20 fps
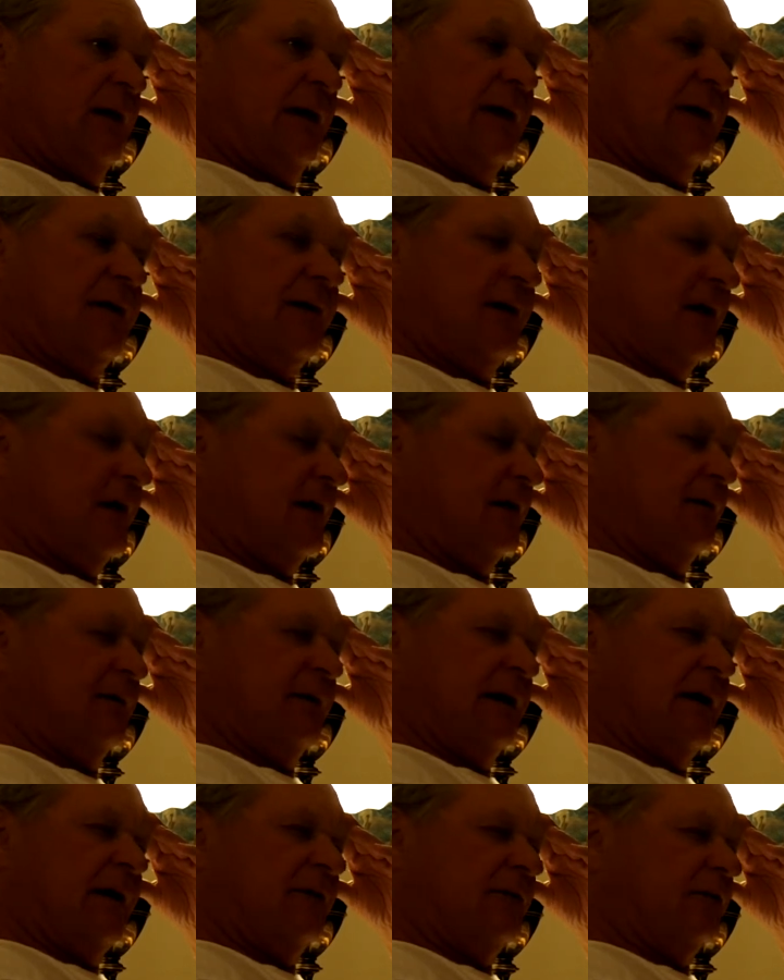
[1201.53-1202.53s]
I
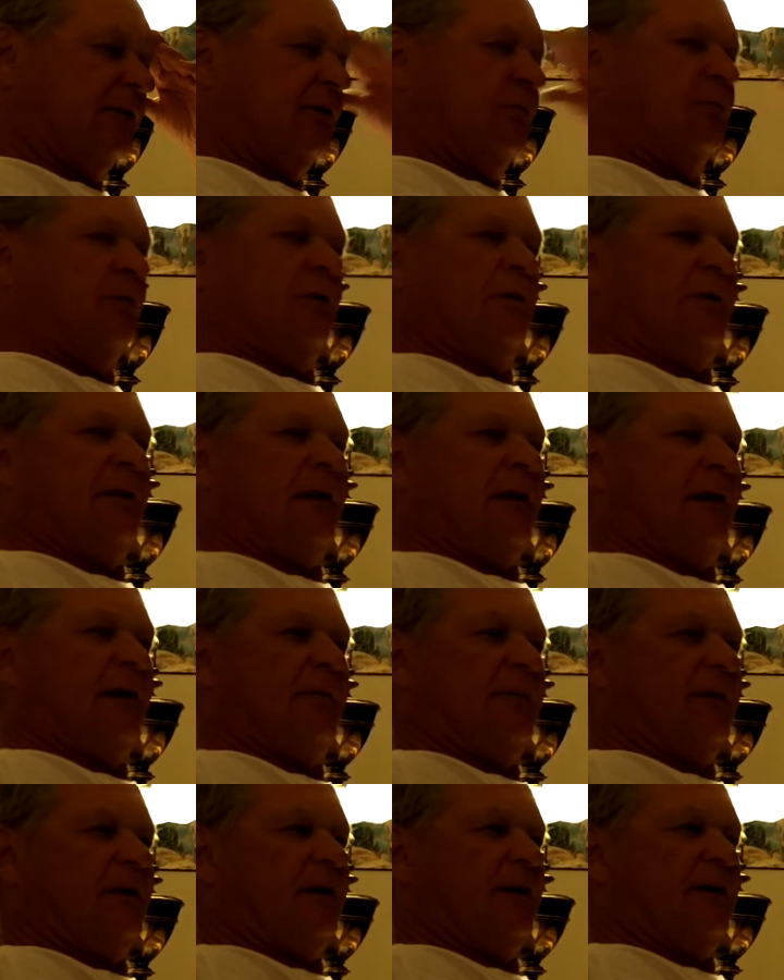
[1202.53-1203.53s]
don't know whether they
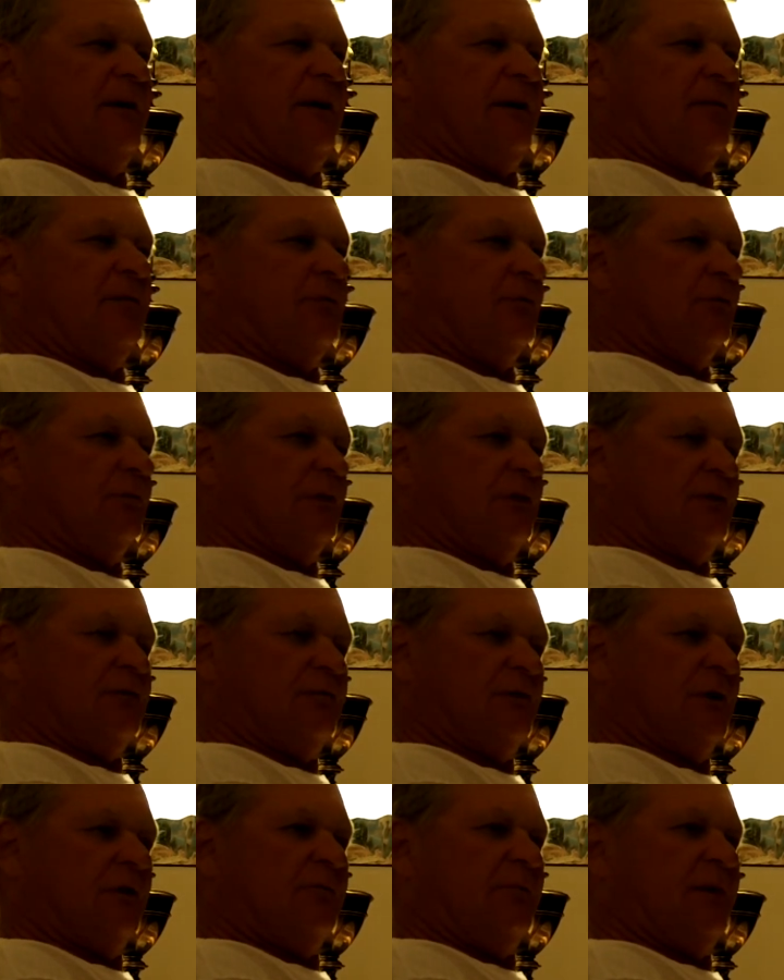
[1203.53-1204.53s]
had me and they'd want to
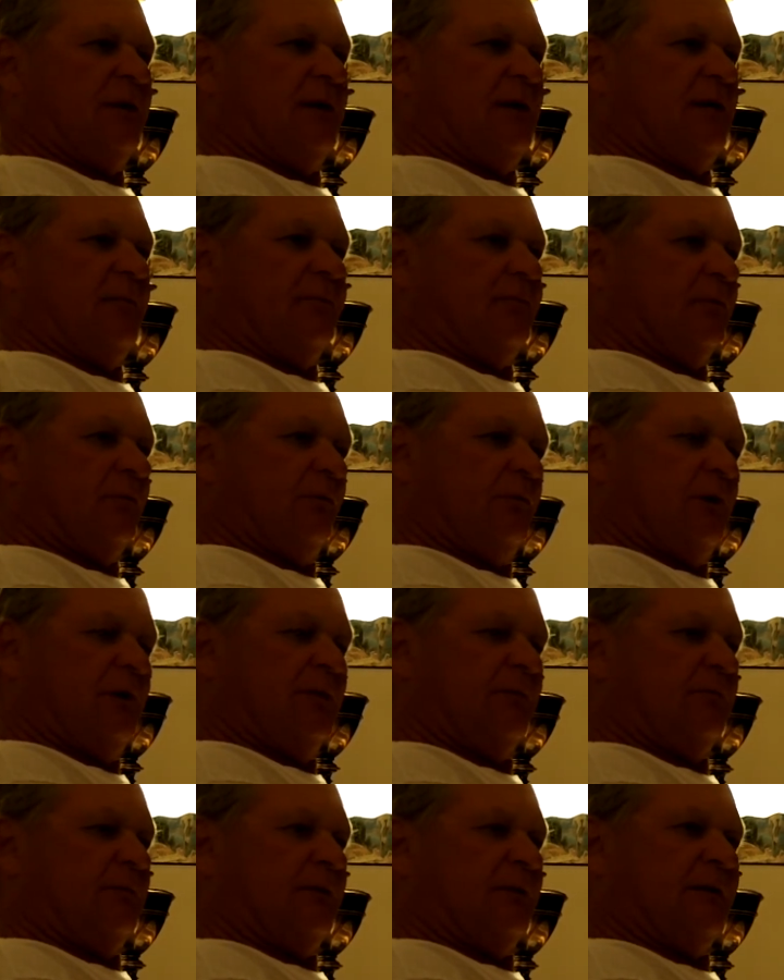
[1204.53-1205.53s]
drug me up or
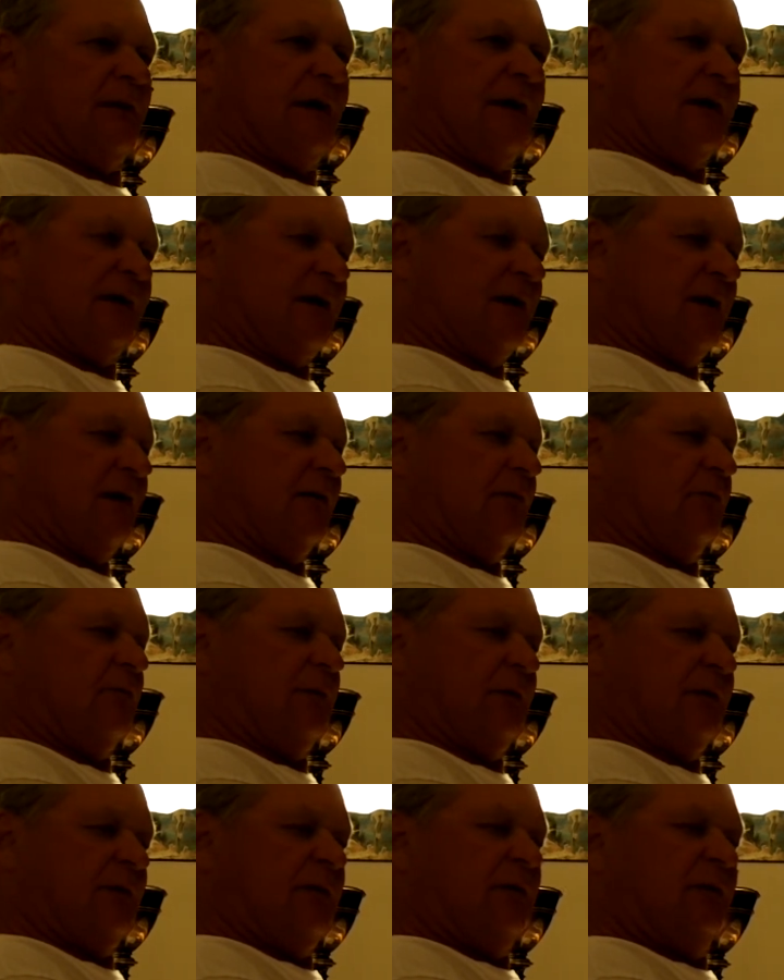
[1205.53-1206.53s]
what, but I kind of
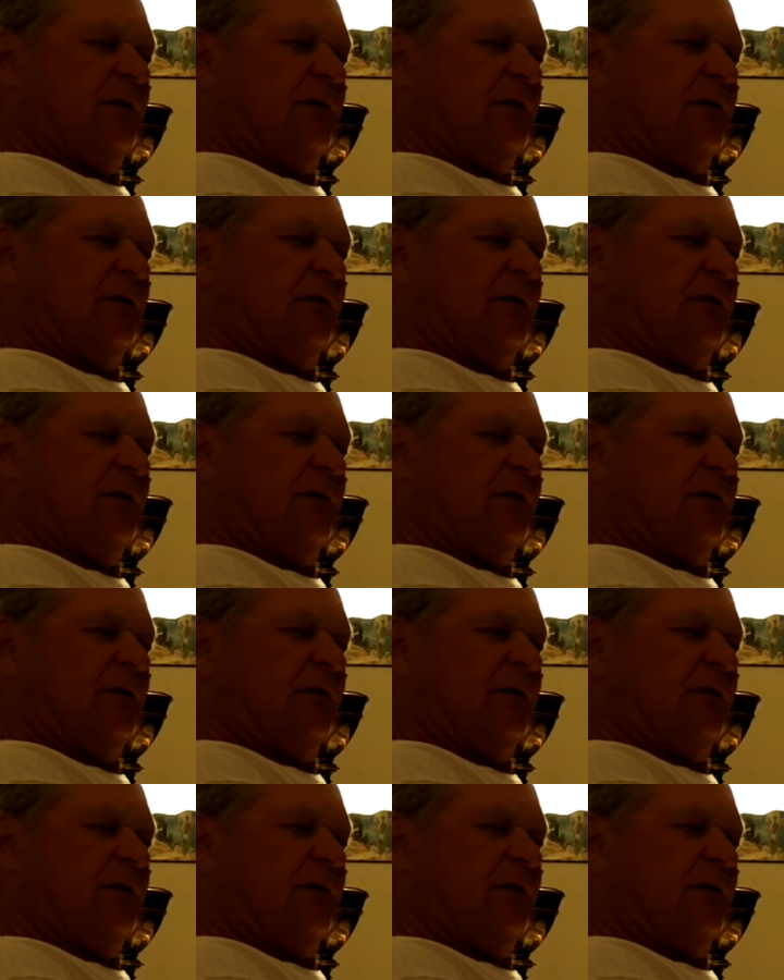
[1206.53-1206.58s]
went.